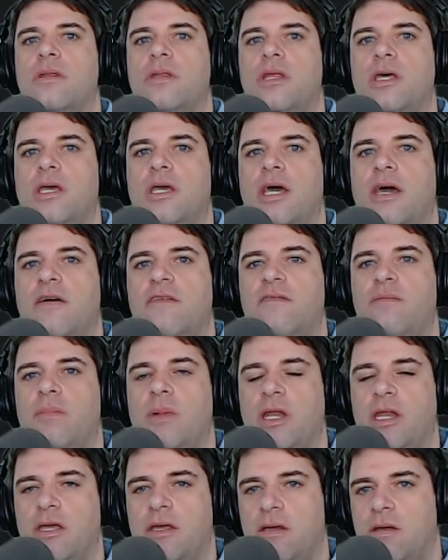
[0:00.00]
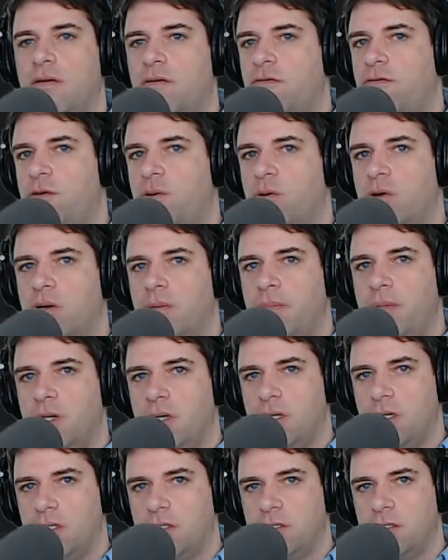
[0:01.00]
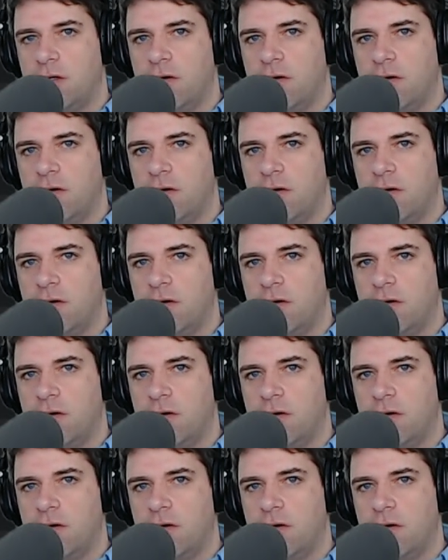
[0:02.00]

they have many fewer billions